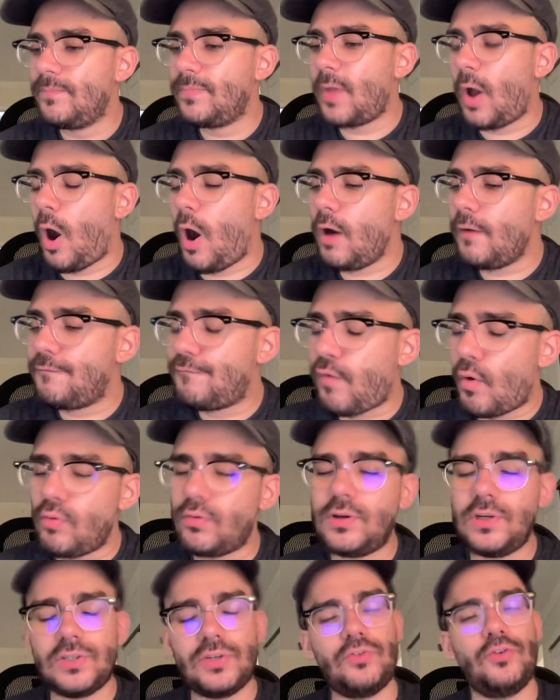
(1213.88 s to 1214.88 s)
our
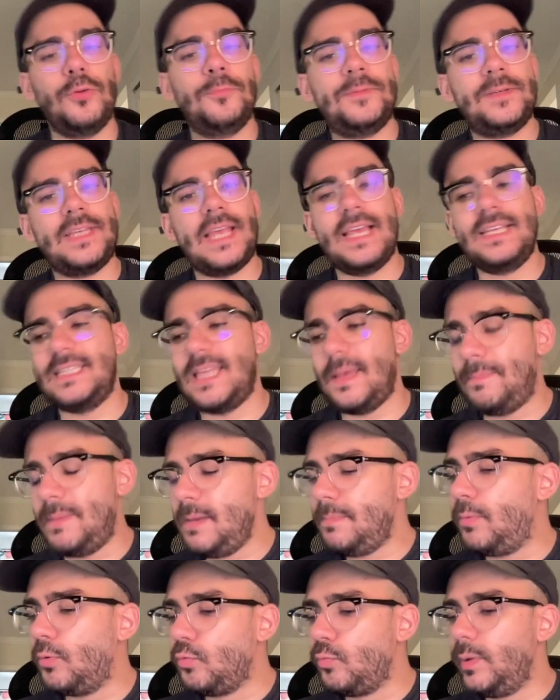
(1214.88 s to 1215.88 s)
focus group says that
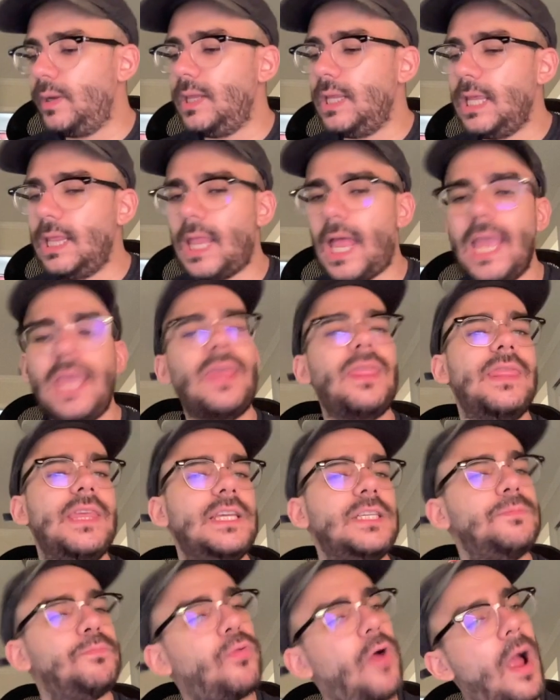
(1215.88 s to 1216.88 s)
people really like
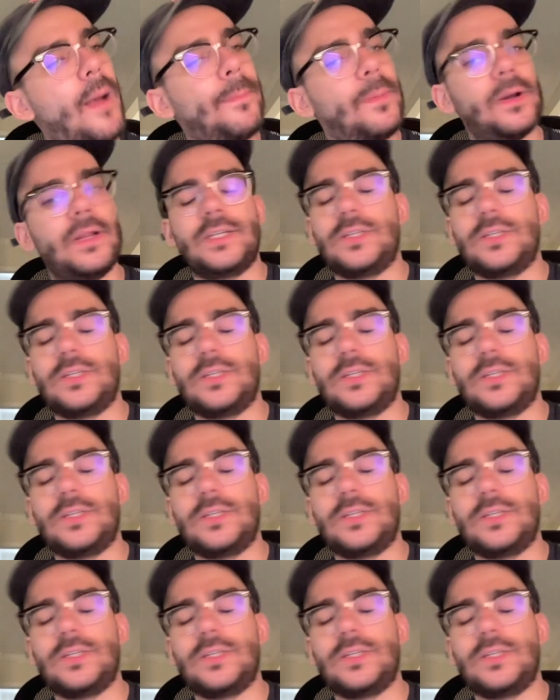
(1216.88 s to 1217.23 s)
this property,